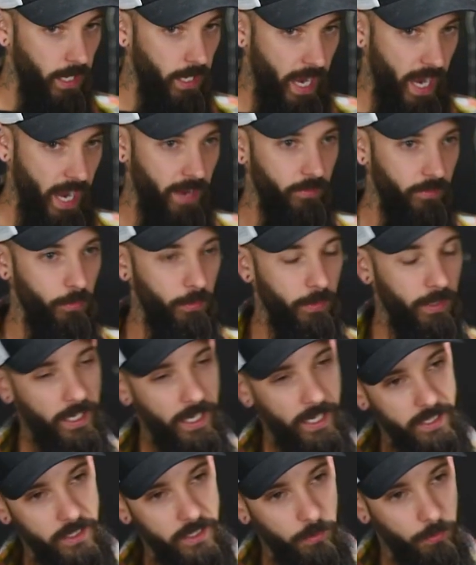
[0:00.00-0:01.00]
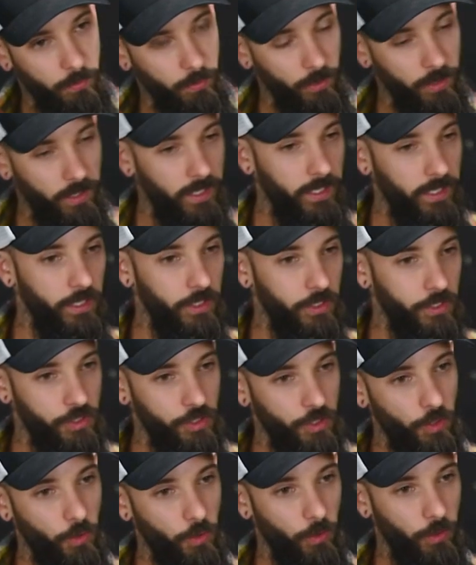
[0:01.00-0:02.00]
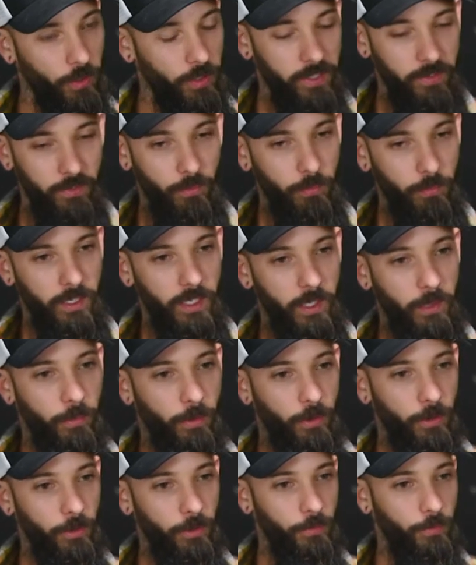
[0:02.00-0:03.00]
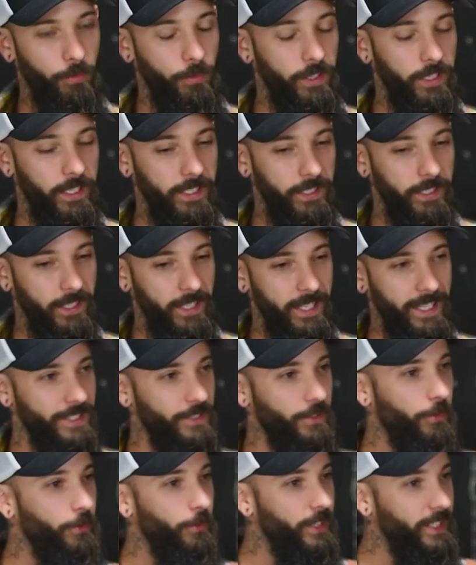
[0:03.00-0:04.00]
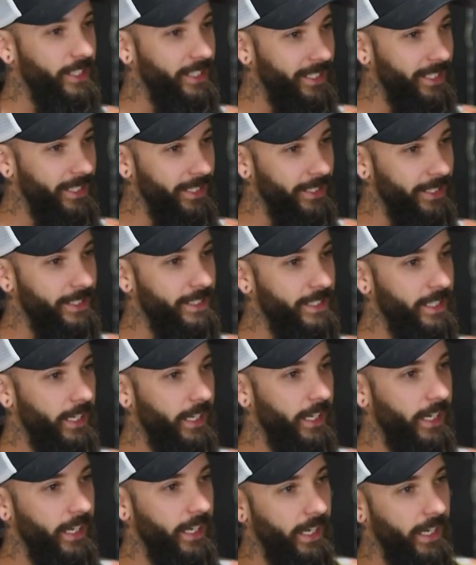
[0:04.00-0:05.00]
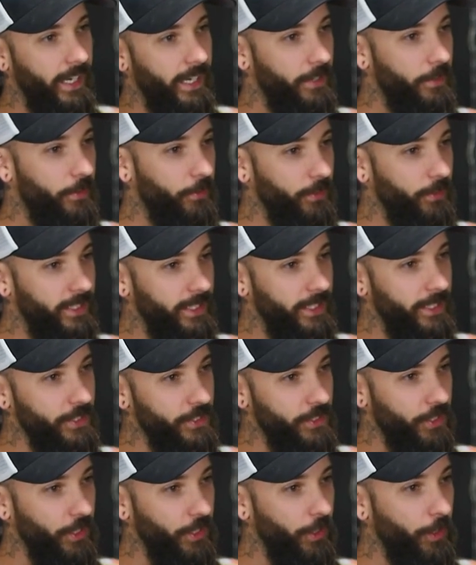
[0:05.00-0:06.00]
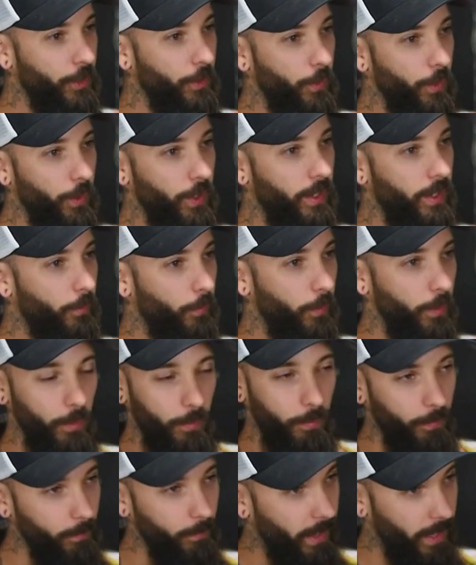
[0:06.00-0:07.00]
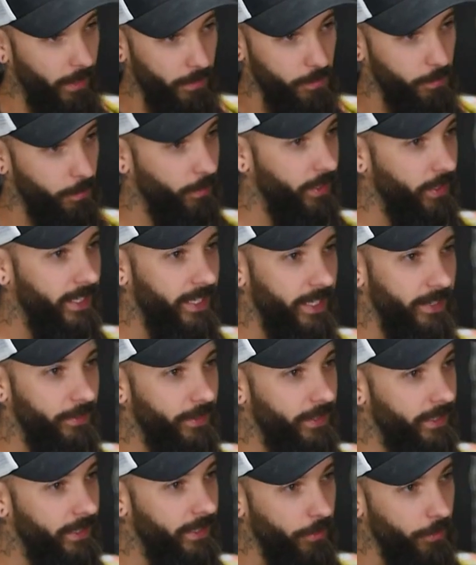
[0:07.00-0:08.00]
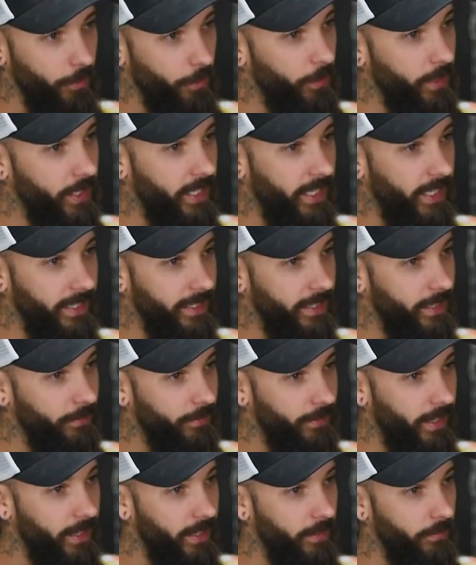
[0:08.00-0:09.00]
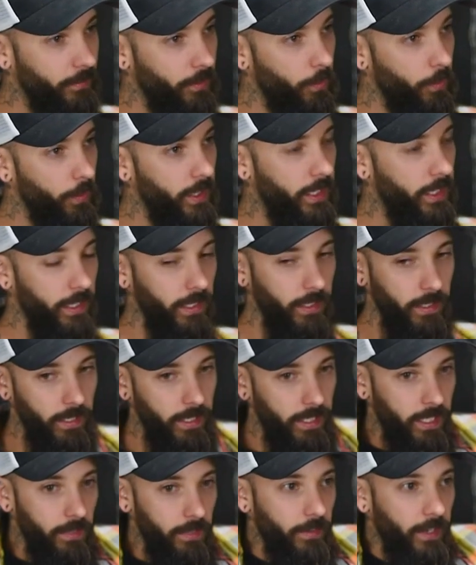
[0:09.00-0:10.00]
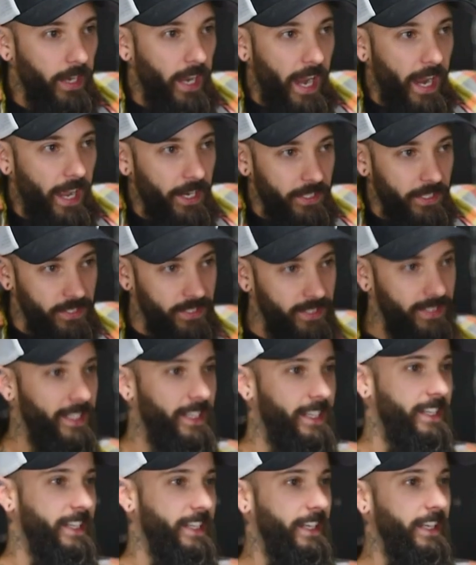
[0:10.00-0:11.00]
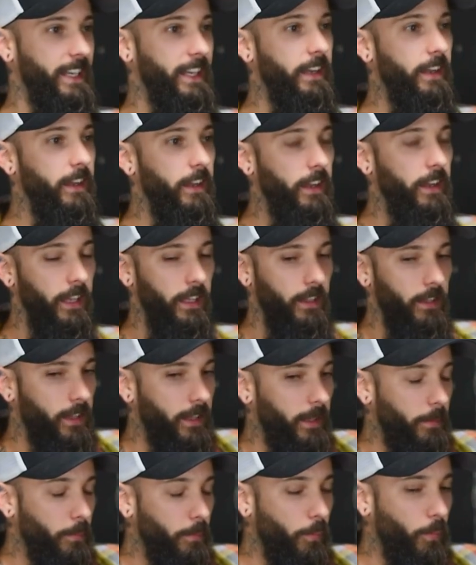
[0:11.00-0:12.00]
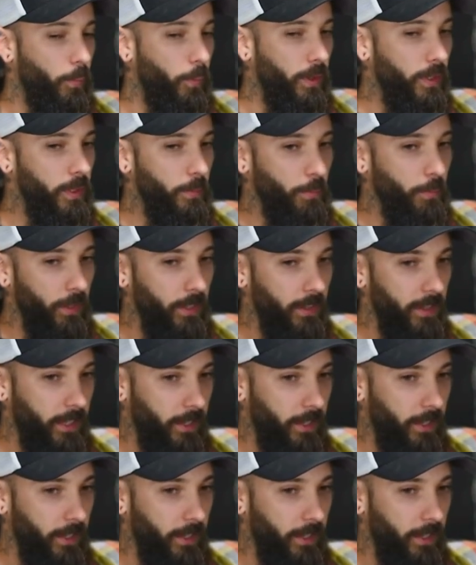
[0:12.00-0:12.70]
I haven't been asked to play a show or even be a part of one in the last 3 years. And 3 years ago, I was playing every other weekend, if not every weekend, even out of state. And like when you play